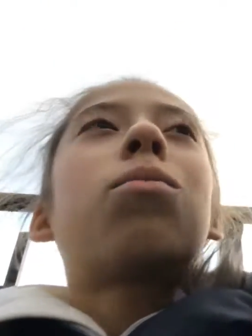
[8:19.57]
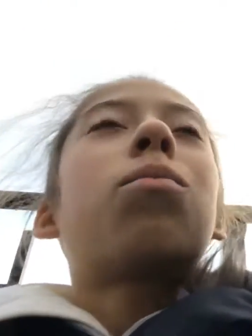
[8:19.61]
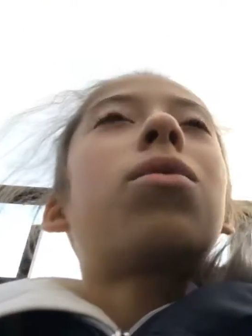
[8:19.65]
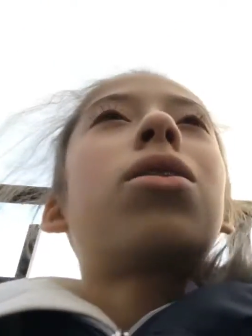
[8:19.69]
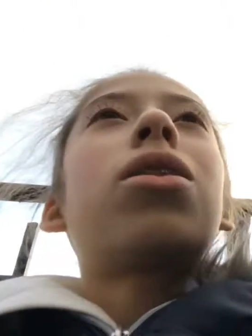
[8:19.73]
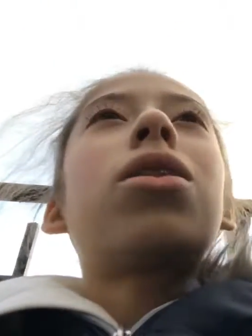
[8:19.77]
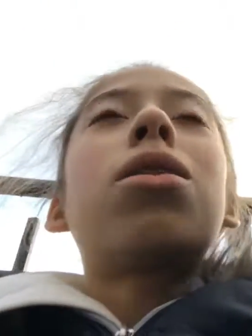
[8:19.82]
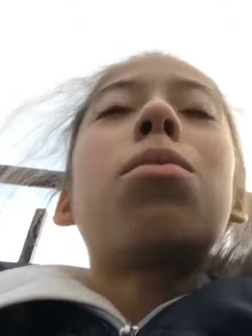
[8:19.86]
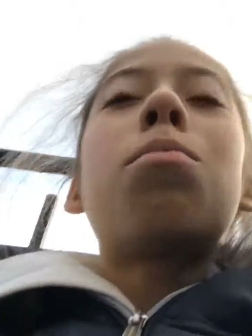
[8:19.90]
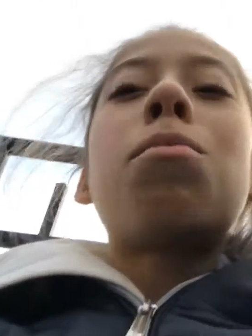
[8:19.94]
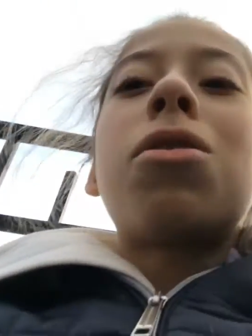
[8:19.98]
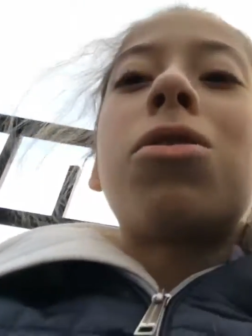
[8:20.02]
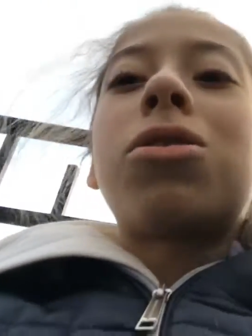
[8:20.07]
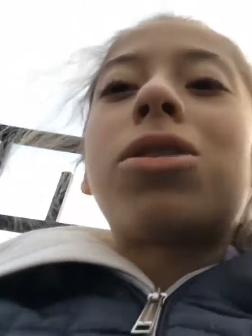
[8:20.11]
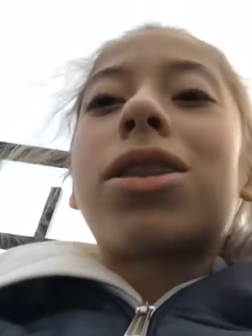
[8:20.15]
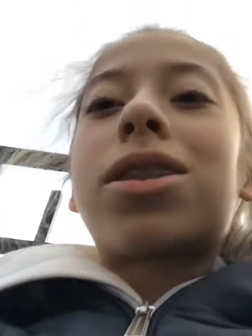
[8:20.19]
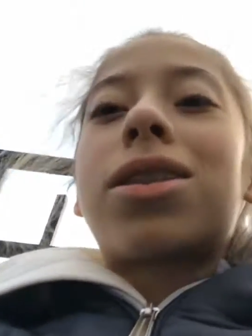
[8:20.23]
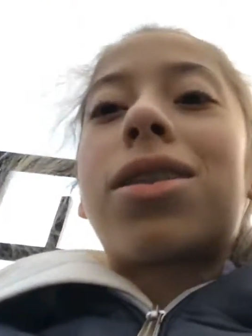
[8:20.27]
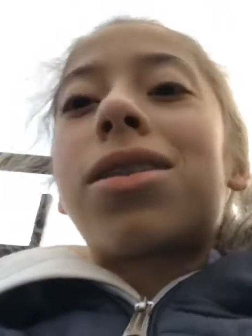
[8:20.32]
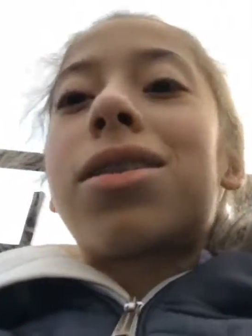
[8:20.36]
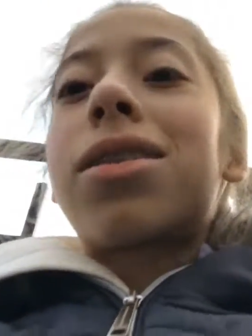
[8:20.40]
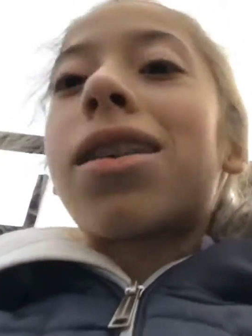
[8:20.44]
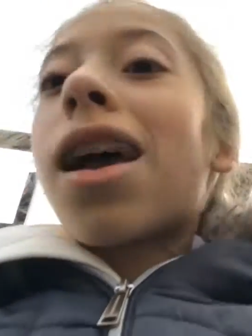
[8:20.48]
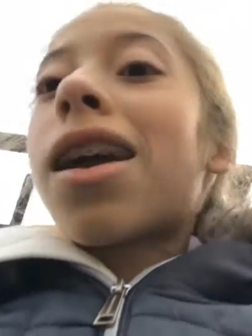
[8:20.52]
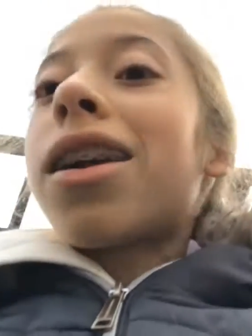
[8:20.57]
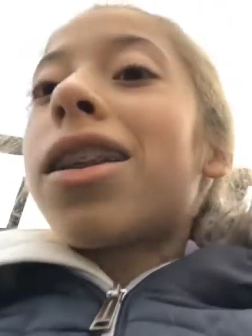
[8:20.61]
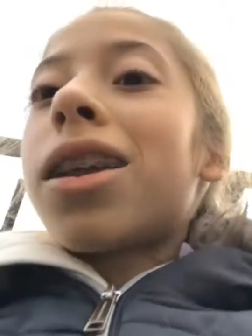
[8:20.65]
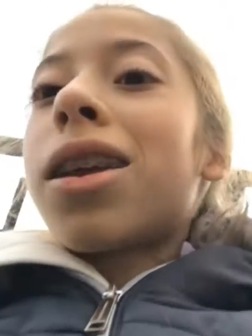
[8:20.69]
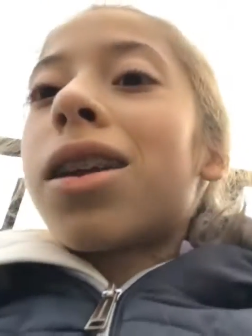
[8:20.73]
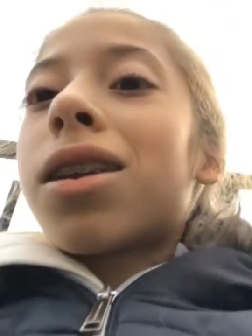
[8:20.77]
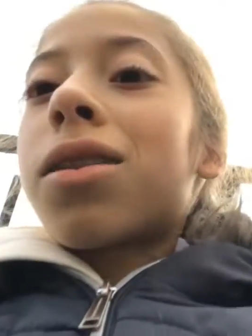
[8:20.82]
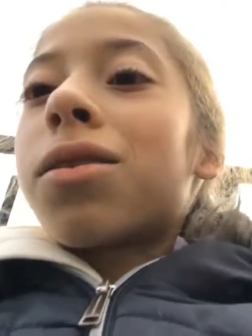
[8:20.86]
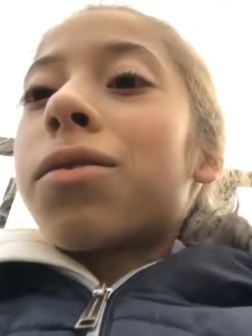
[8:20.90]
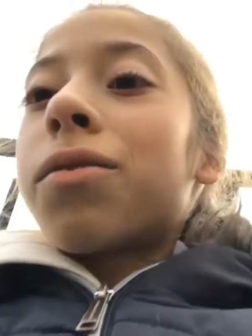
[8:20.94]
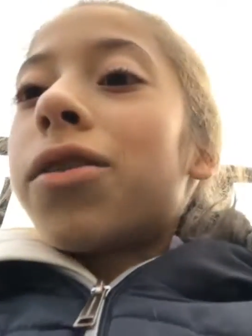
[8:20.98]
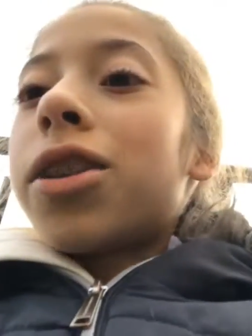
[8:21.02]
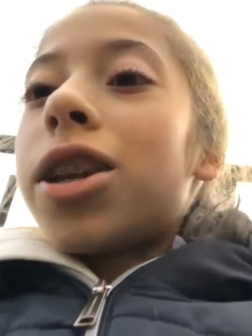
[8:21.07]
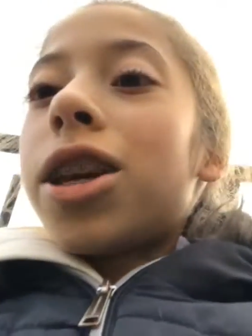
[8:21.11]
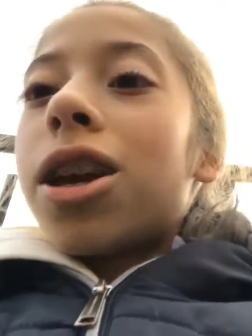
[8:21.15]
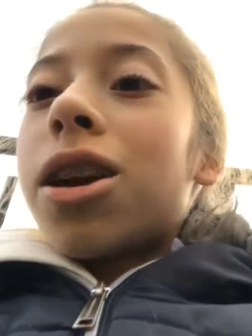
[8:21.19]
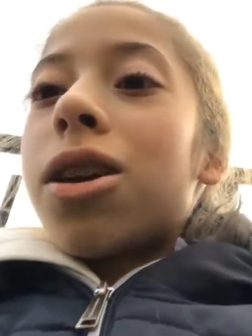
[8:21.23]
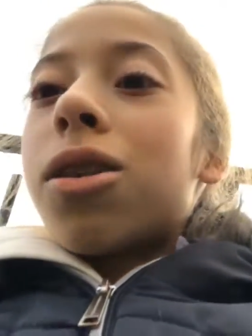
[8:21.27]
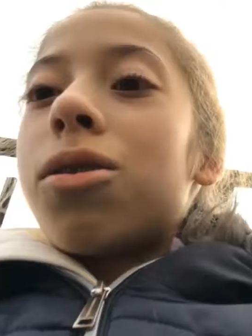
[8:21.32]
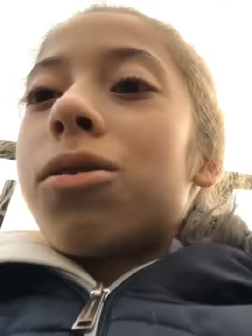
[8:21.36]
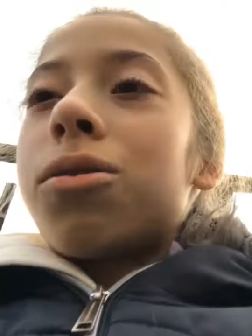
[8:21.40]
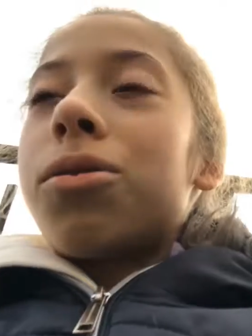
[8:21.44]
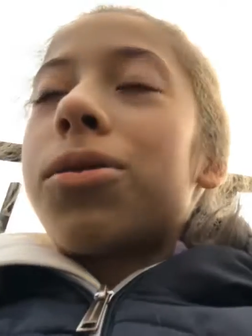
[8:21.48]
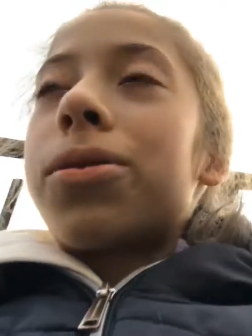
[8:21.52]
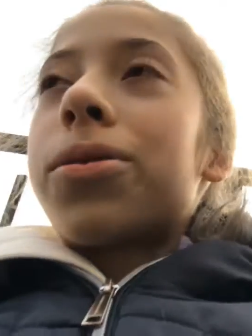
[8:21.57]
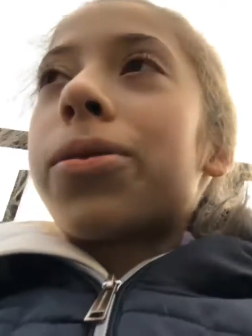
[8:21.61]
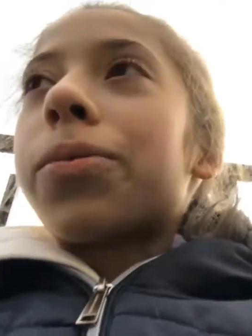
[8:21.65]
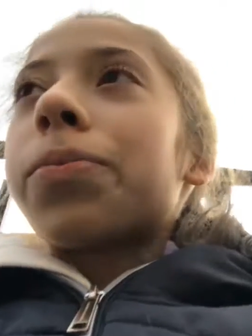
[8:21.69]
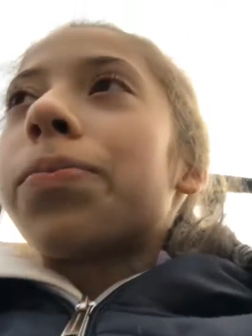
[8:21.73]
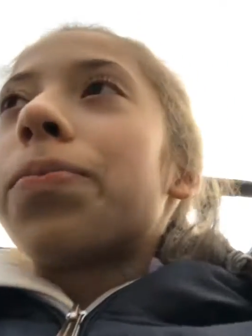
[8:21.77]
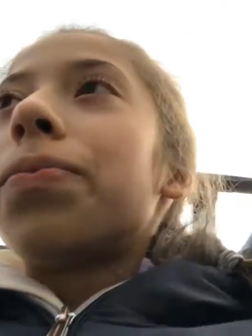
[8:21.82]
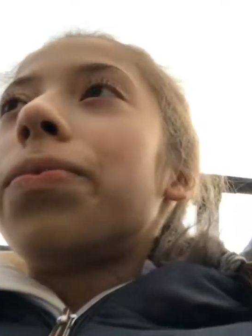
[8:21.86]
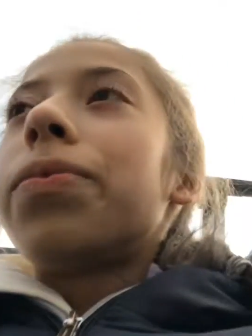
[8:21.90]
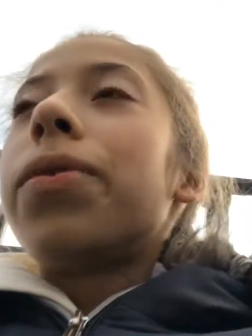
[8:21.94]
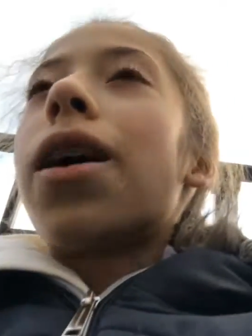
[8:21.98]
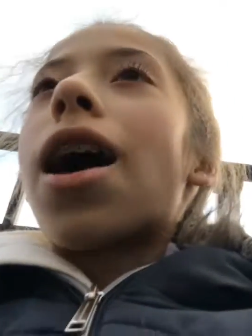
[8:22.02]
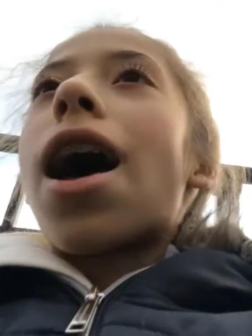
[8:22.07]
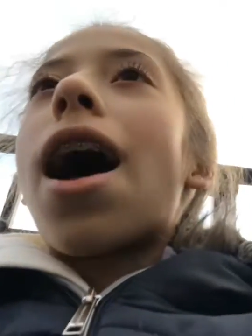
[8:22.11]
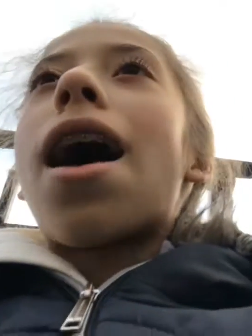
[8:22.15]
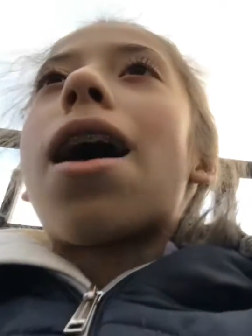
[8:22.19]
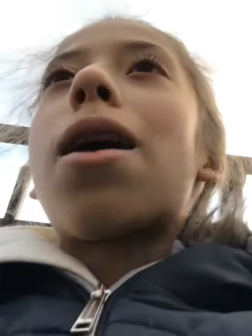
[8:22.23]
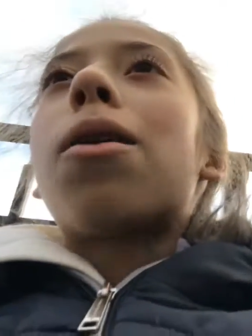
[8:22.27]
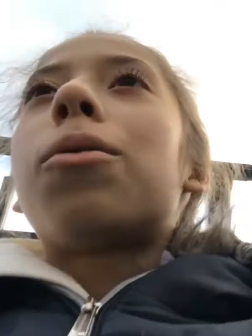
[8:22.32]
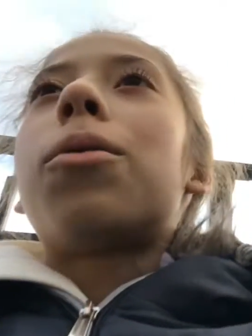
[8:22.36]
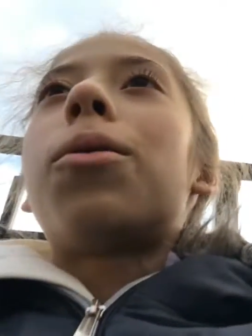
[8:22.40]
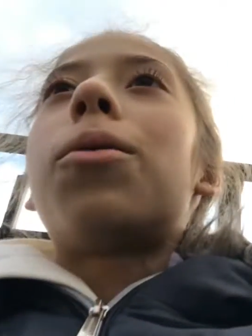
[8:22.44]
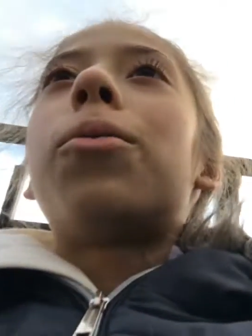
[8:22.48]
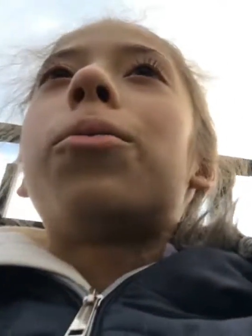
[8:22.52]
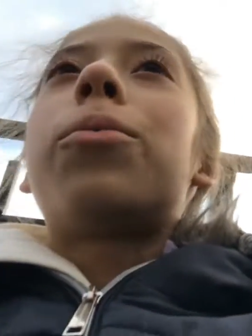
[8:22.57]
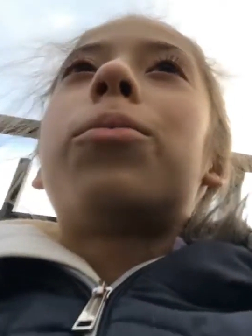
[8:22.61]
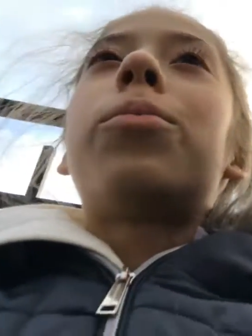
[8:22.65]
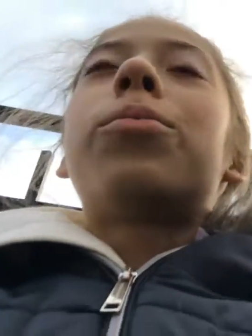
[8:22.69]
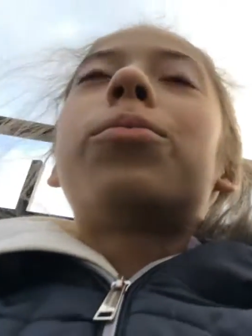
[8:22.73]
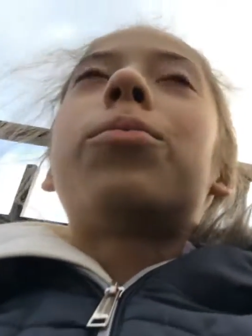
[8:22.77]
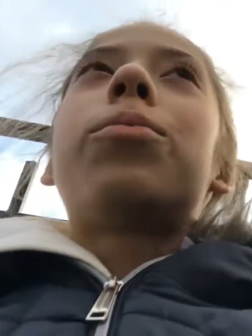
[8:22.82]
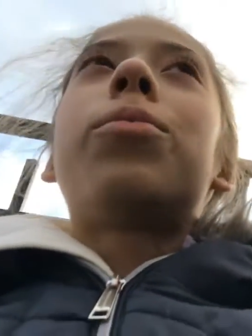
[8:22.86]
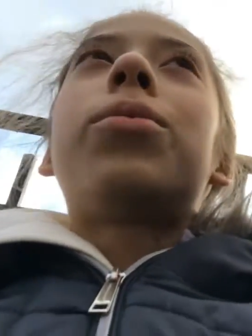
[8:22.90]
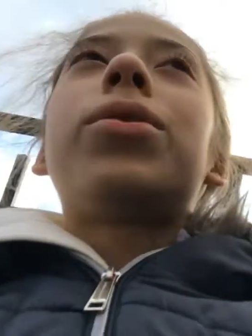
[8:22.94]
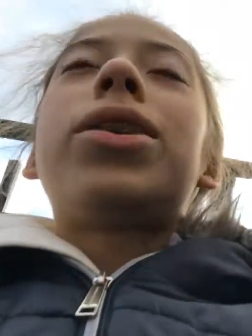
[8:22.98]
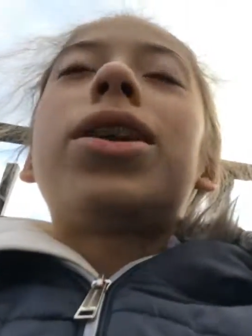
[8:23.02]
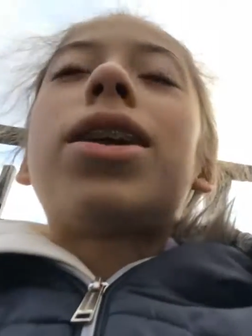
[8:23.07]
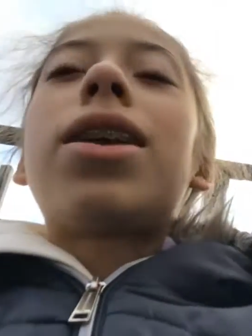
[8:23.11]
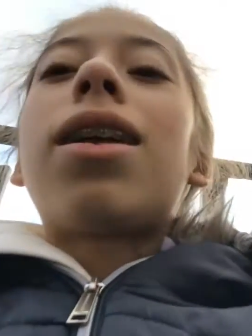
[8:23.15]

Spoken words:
one of the most exciting videos. We